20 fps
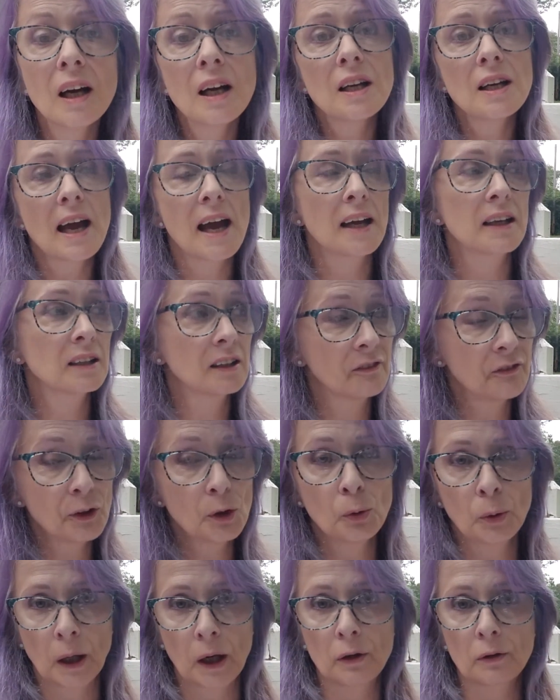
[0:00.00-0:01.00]
And if
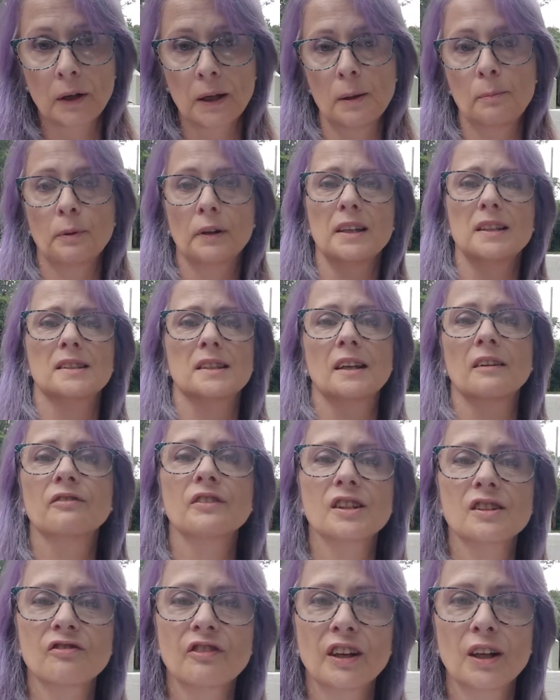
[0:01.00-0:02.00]
you agree, please give
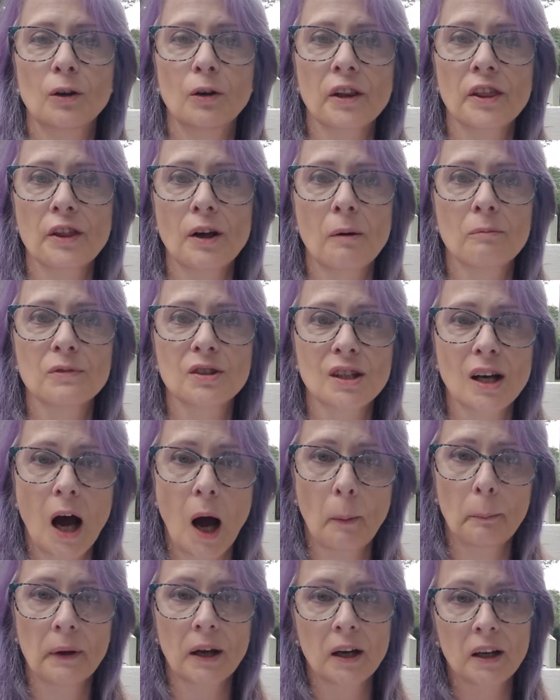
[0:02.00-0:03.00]
this video a thumbs
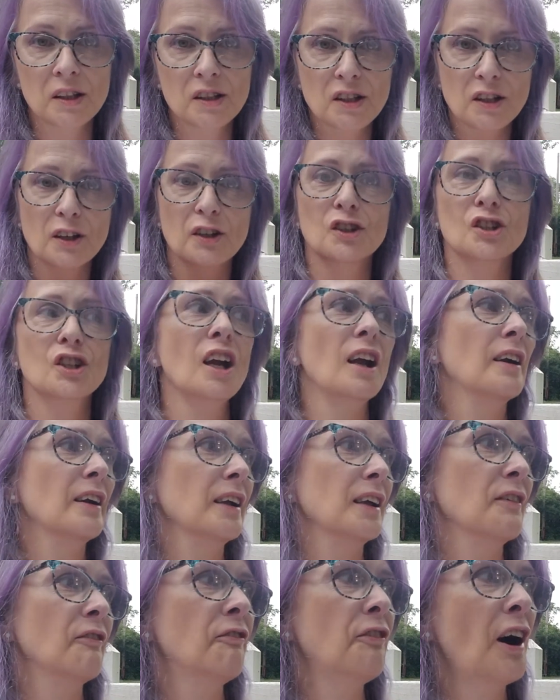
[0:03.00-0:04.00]
up and consider sharing
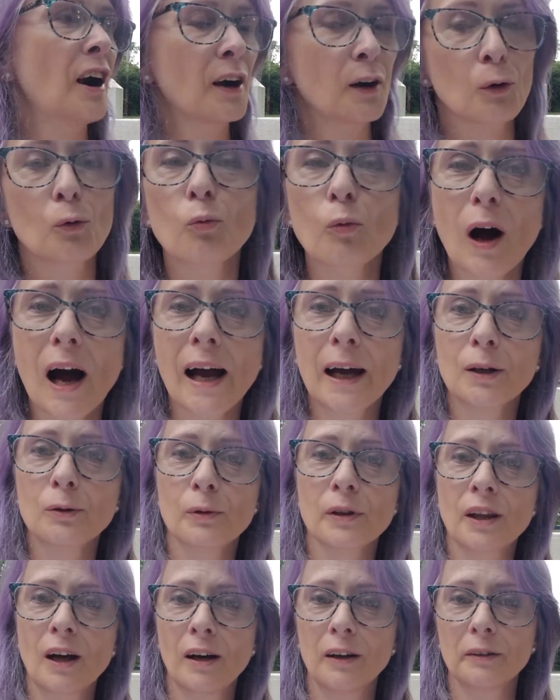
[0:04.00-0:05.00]
it far and wide
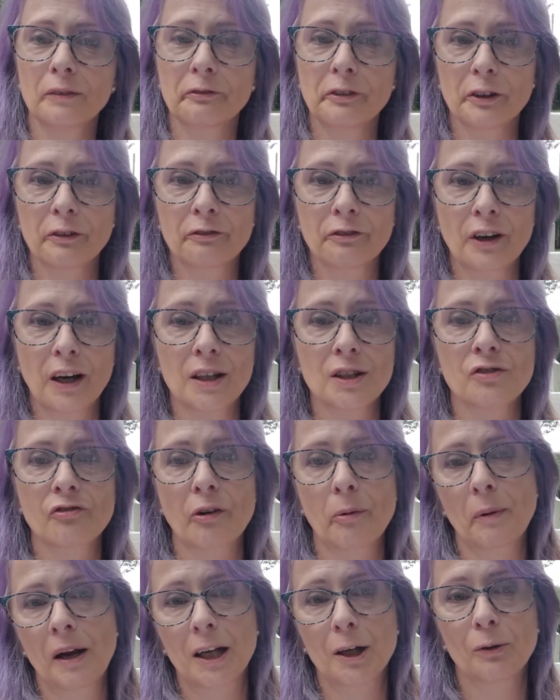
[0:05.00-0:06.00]
with all of your friends,
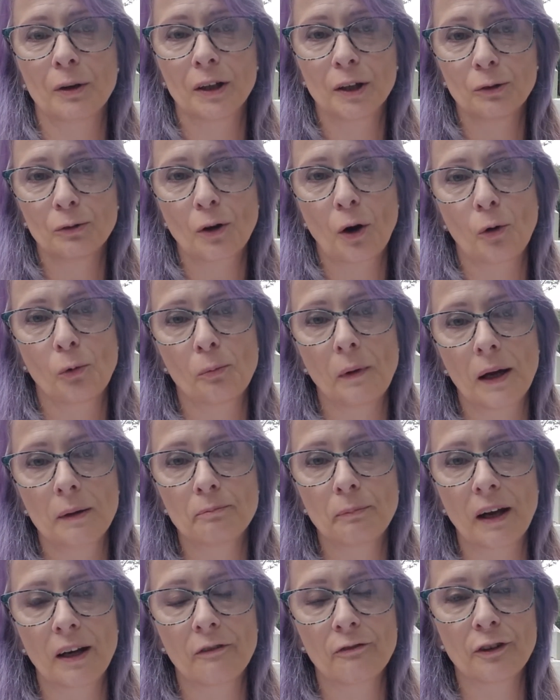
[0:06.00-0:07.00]
from anyone you know might
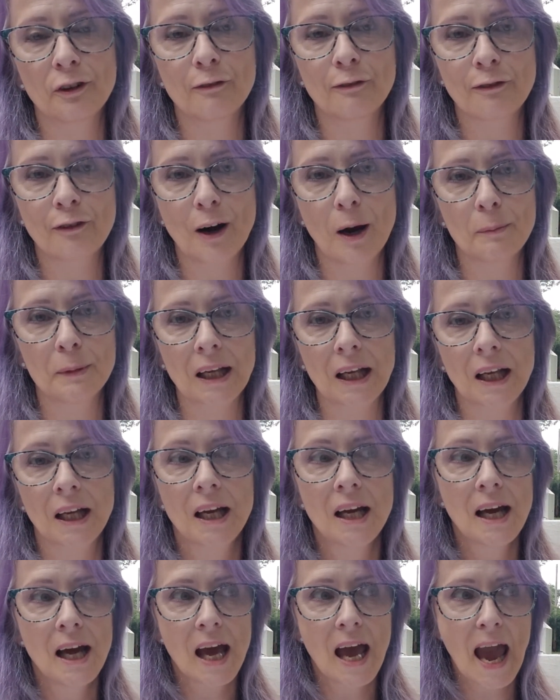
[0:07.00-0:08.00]
benefit from it.
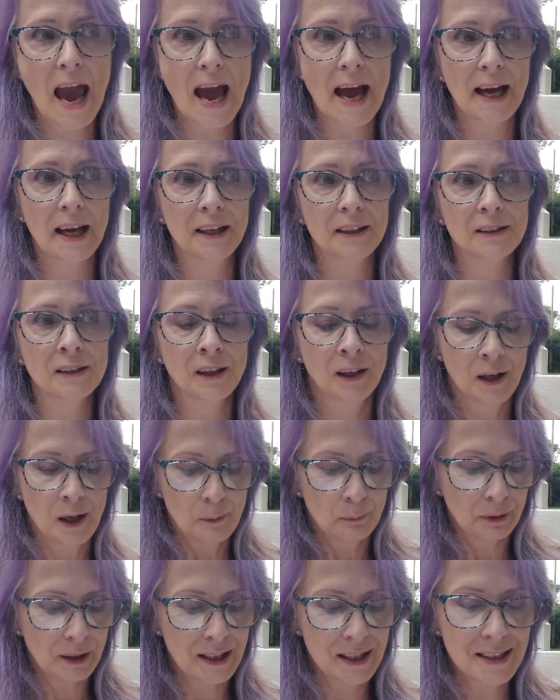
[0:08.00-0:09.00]
And
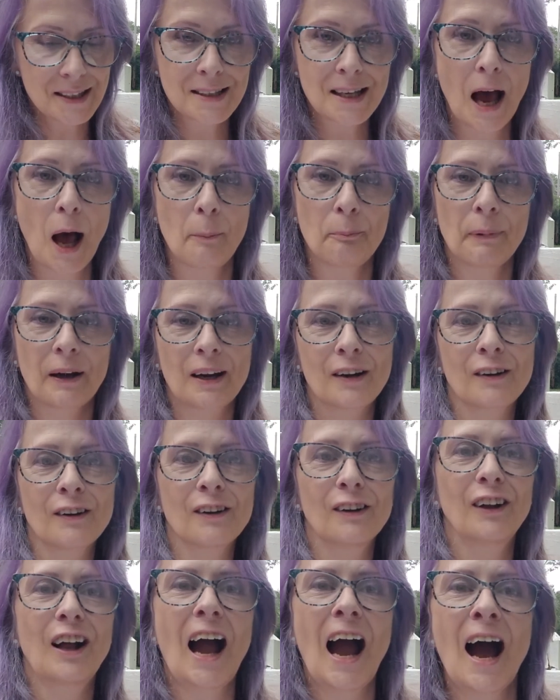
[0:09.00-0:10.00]
please help a
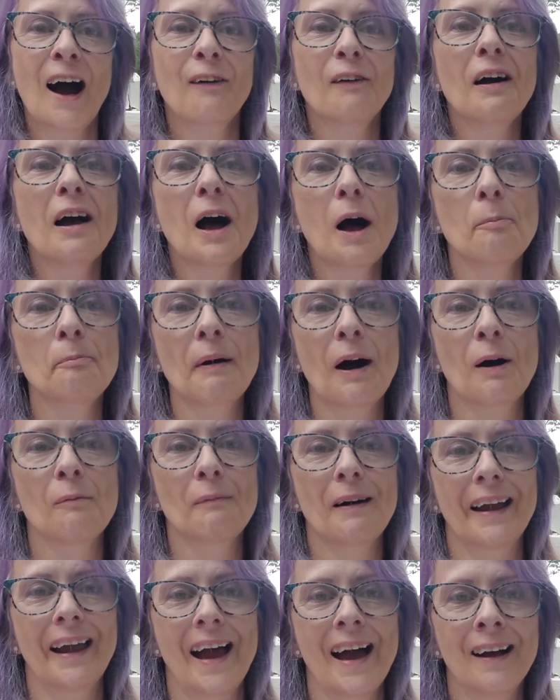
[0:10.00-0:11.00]
girl out, help out
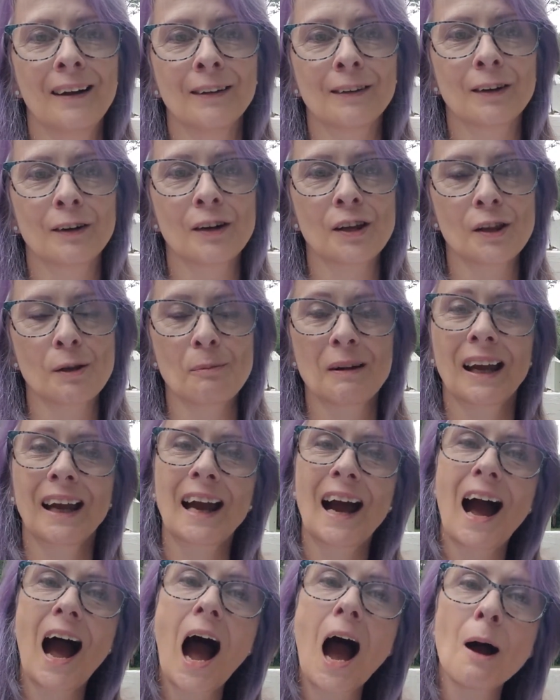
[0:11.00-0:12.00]
my algorithm, and
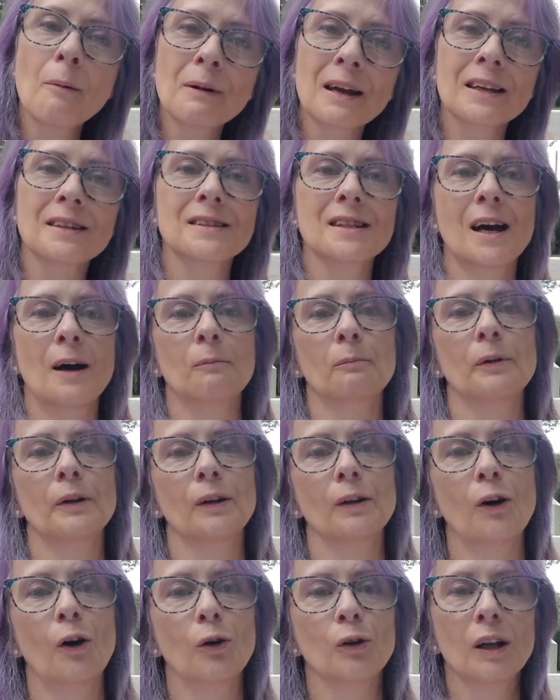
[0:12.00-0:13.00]
comment down
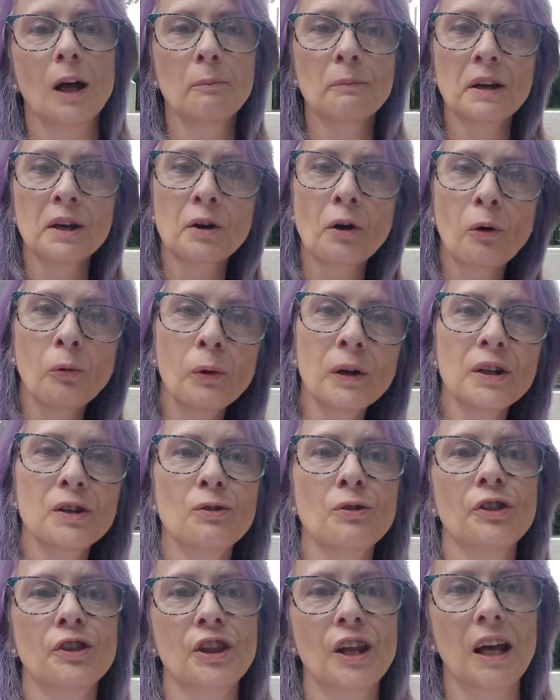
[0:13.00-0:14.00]
below. Let me know what you
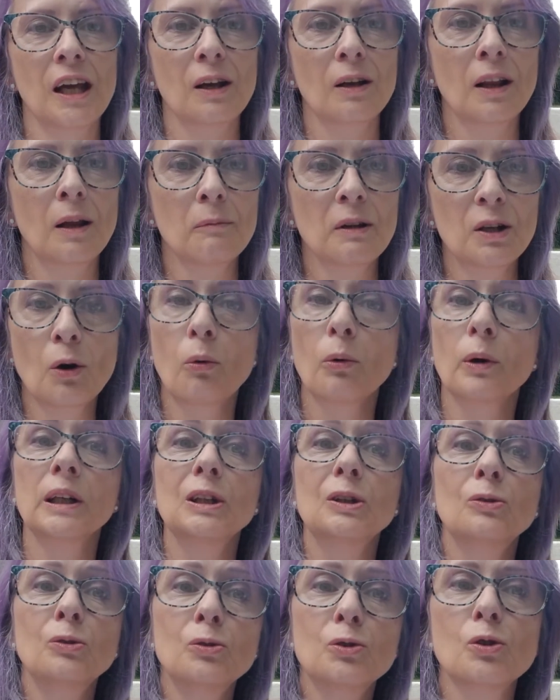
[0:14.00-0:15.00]
think. Let me know what
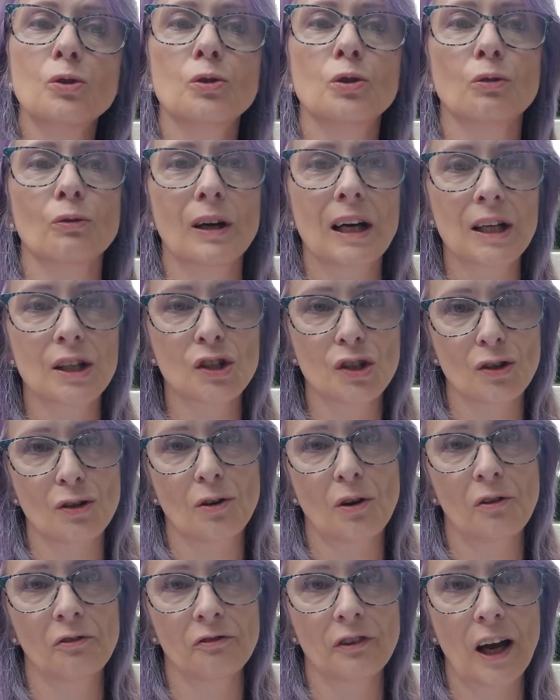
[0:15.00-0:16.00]
you do to raise your
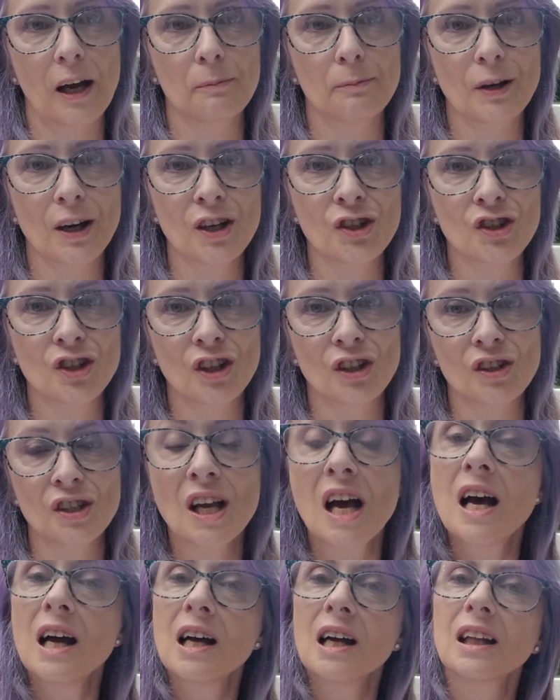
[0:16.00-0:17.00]
own vibrations.
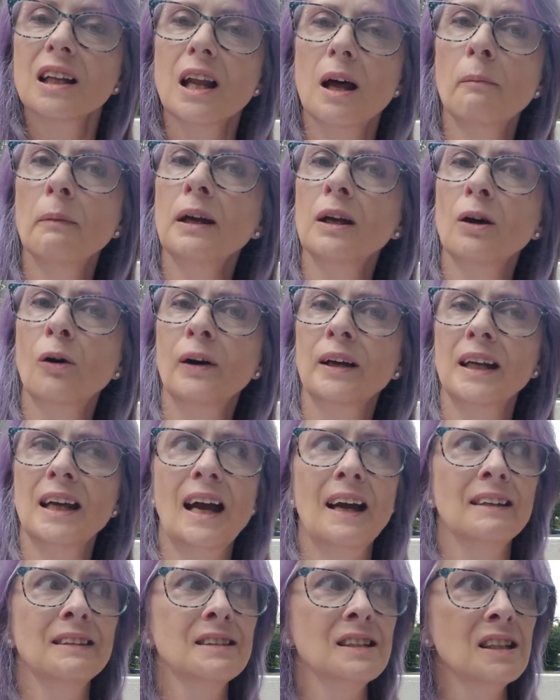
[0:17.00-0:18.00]
Let me know any
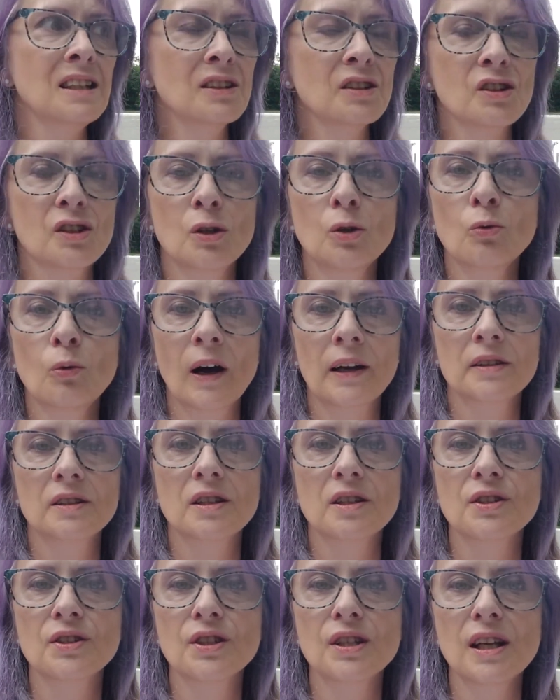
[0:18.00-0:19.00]
ideas you want to
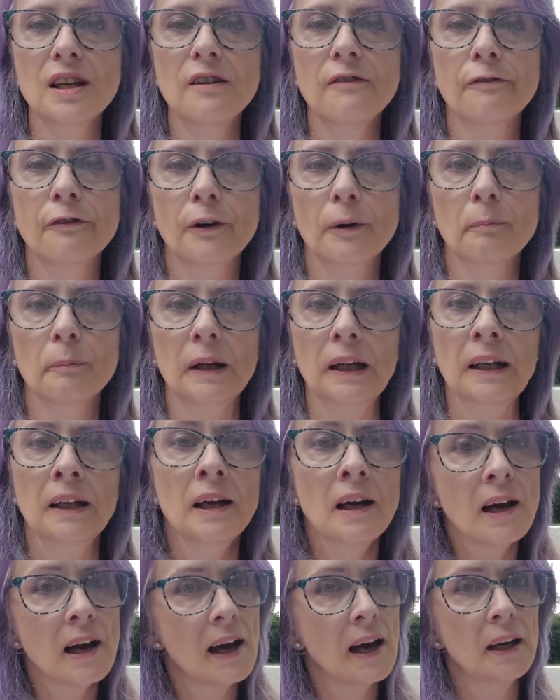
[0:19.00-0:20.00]
see from me,
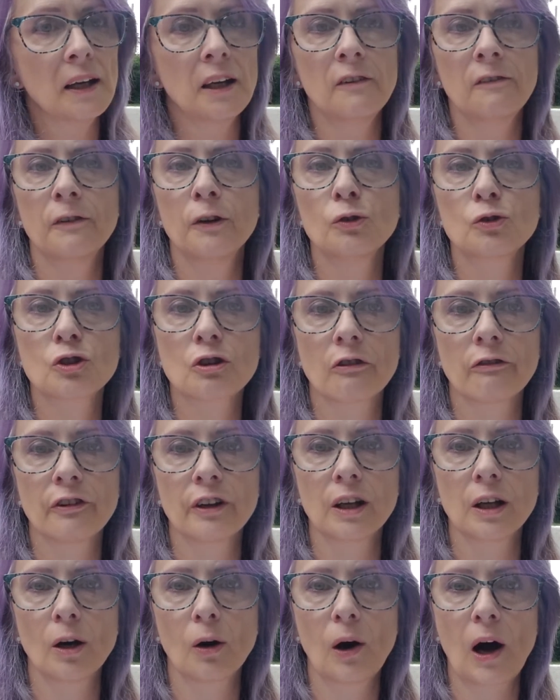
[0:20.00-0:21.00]
any future
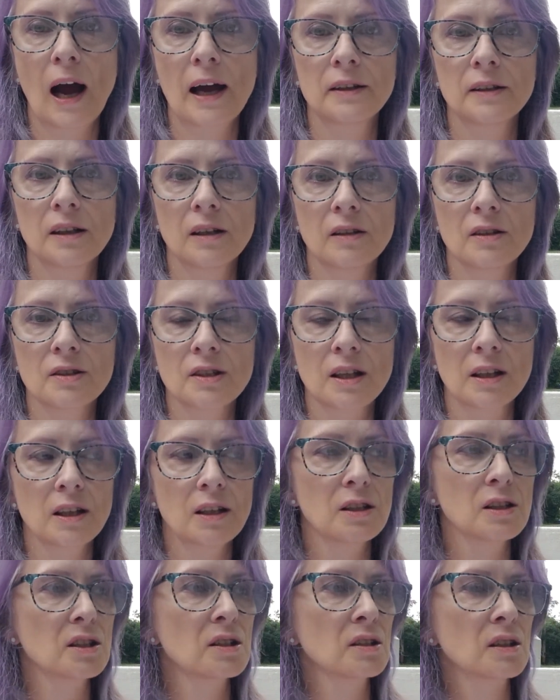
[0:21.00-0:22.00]
video ideas, any
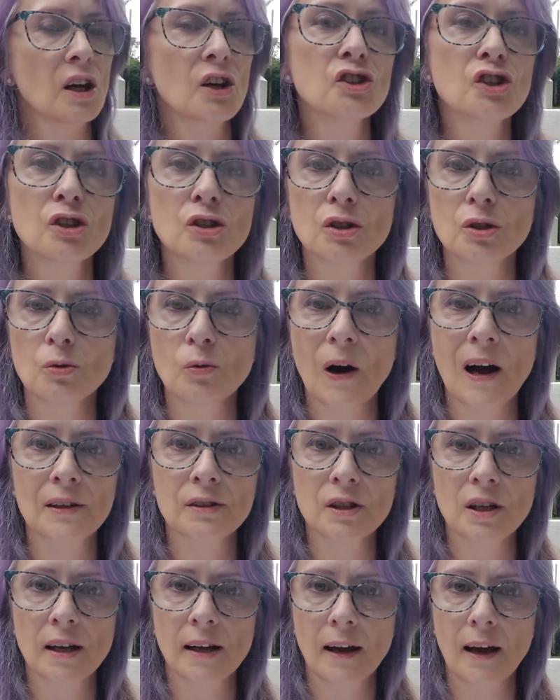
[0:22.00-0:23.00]
discussions you want
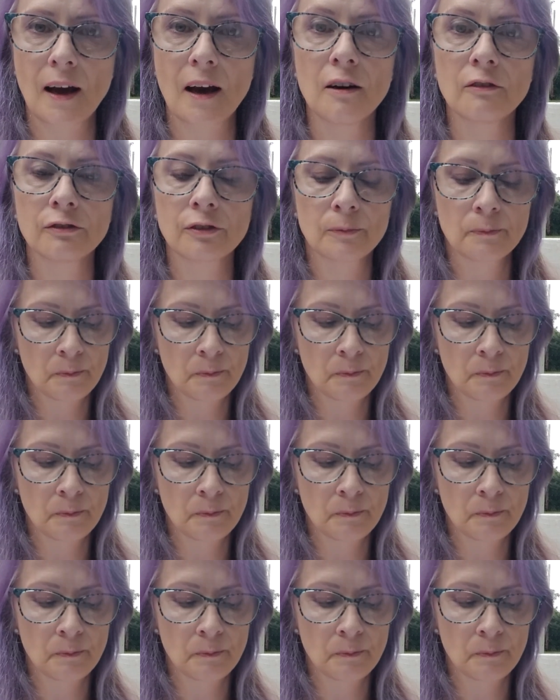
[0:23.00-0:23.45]
to have.